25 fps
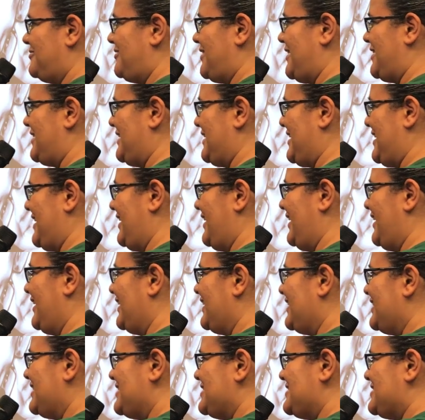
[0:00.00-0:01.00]
Ben and I
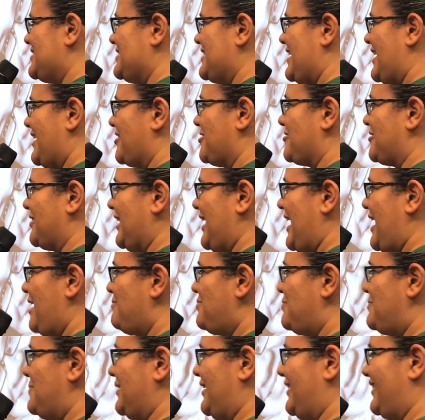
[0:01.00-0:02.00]
did not
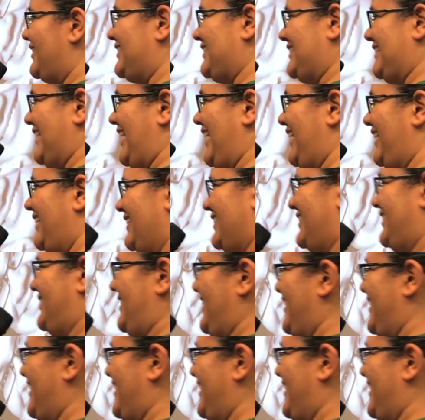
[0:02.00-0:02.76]
overlap, but yay.